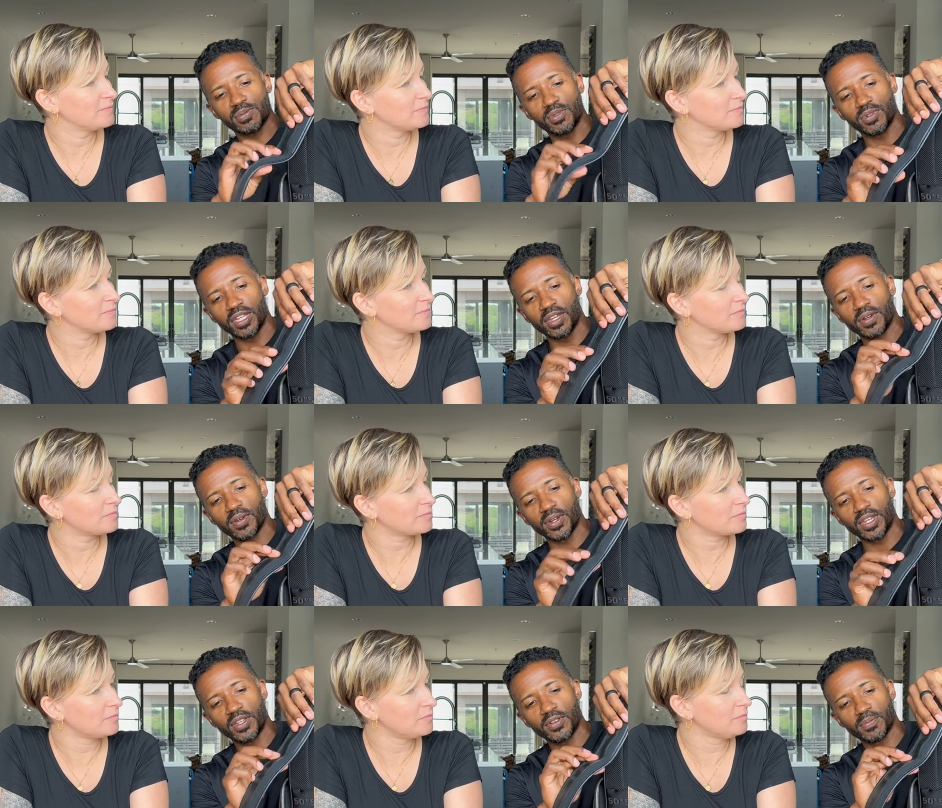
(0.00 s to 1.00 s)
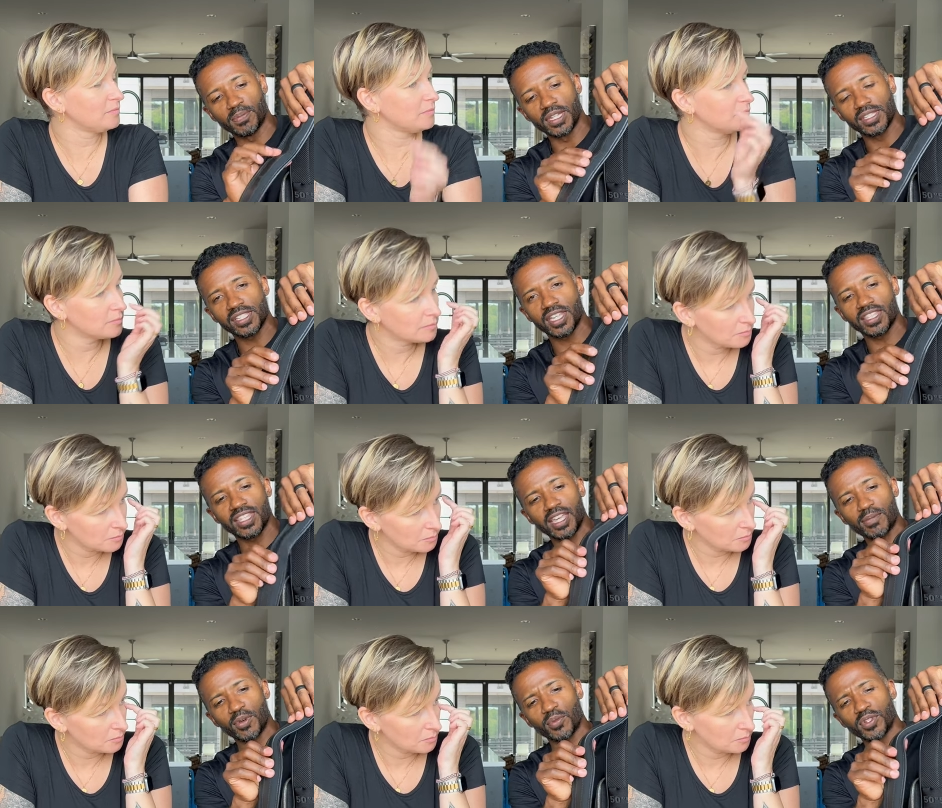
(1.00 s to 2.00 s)
Speaker 1: little area right here bends like
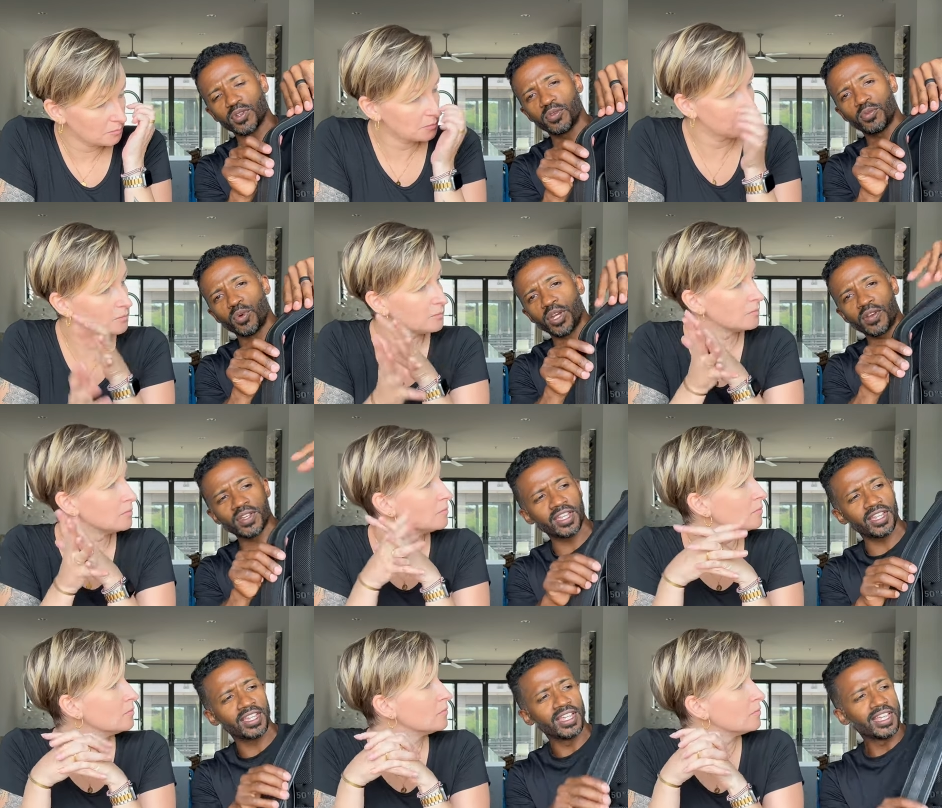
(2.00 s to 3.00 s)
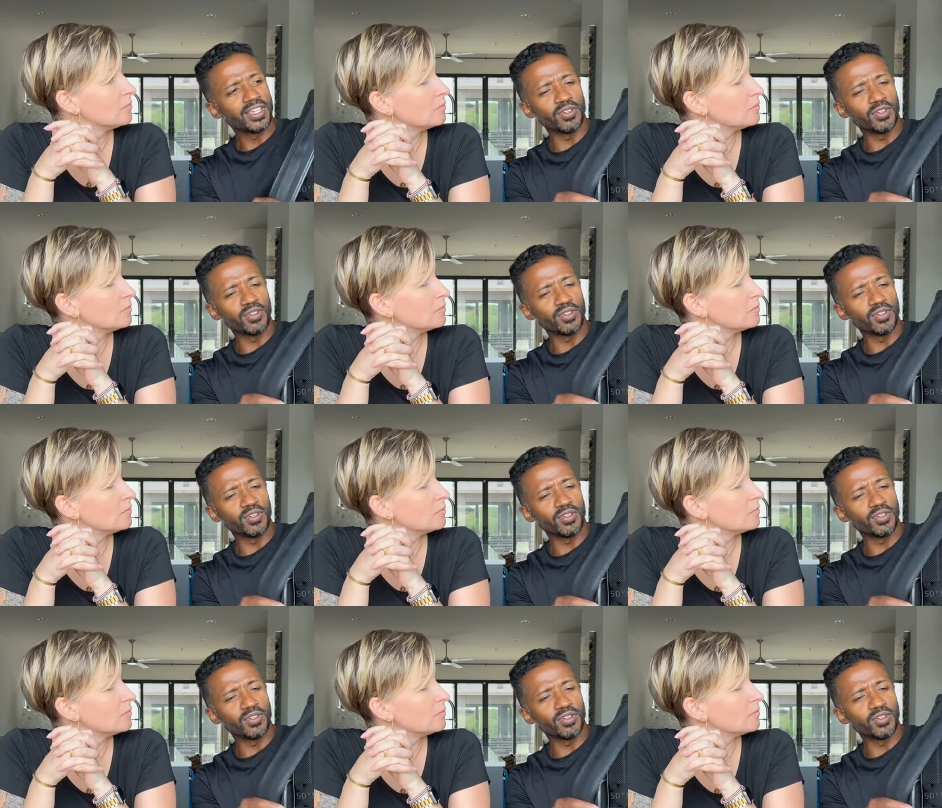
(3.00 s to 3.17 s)
that, but when you're wearing it, you